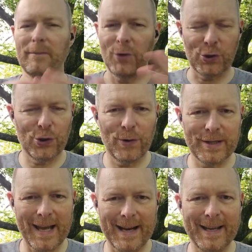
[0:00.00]
Not sure
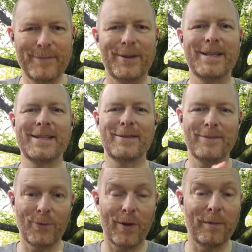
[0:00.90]
exactly, but this is
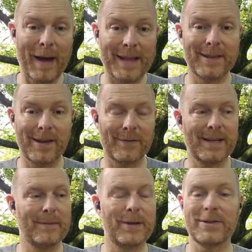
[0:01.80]
the pattern that I've
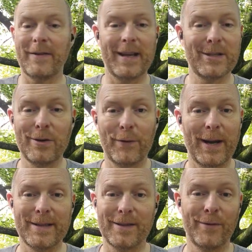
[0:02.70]
seen, because I've had two
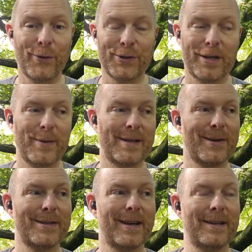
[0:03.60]
friends who have also committed
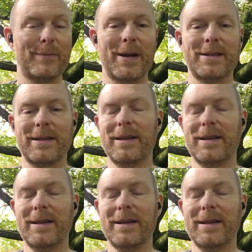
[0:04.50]
suicide in the past.